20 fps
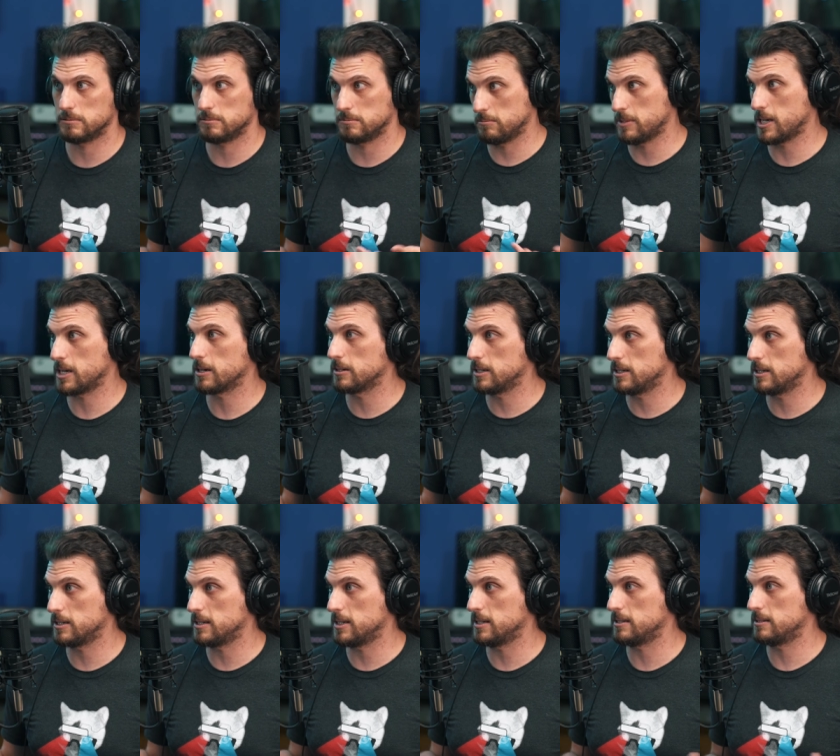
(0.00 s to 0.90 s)

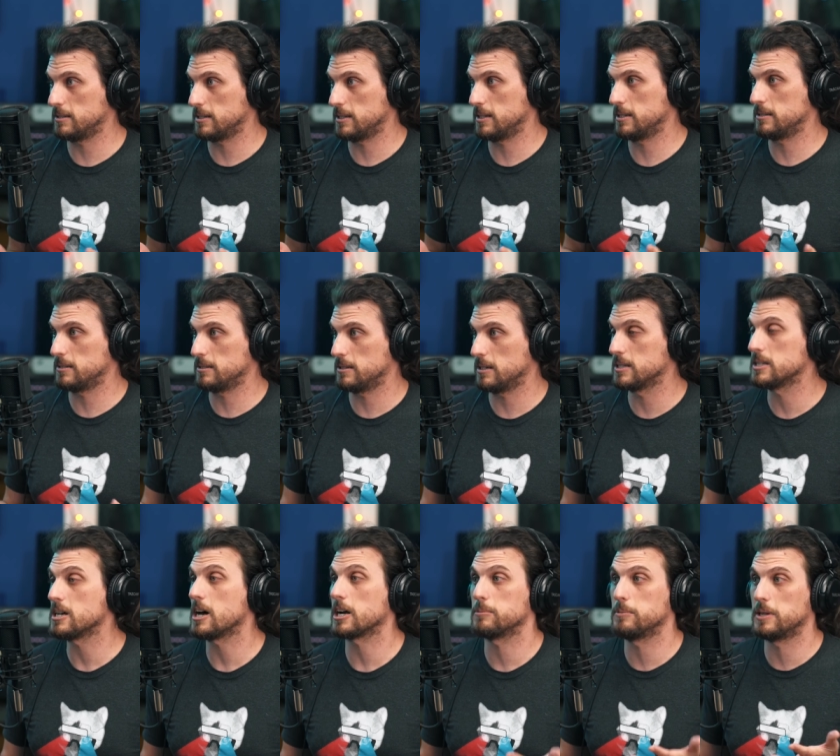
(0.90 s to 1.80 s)
migrant and, and
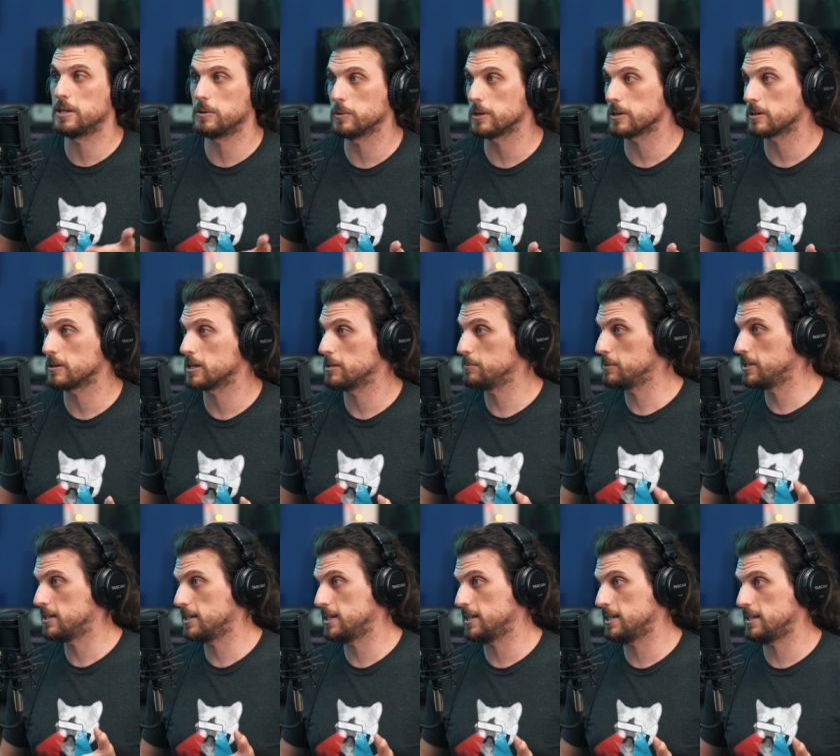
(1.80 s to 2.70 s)
undocumented worker
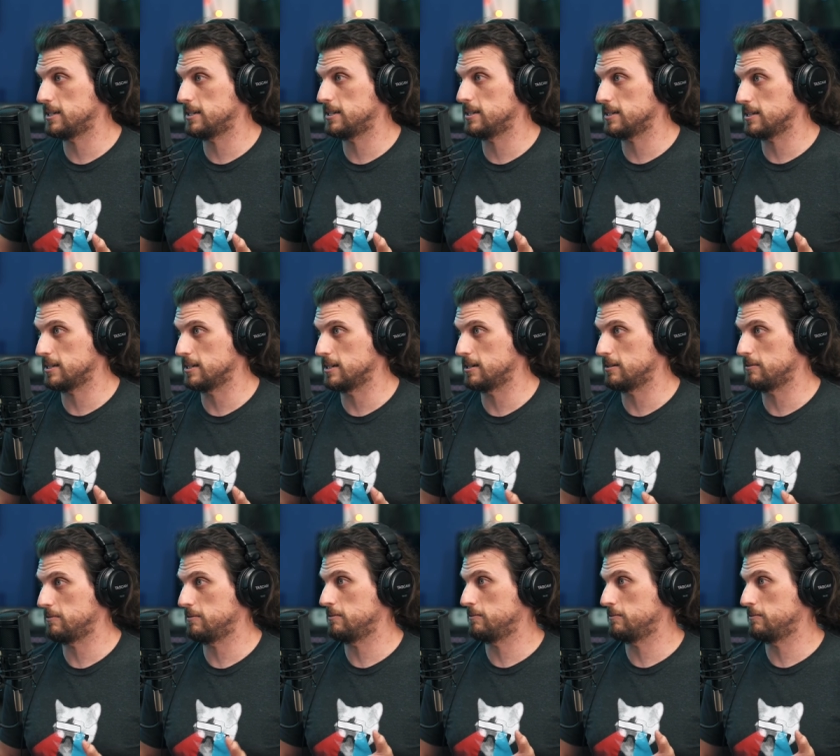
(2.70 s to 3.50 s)
community uh,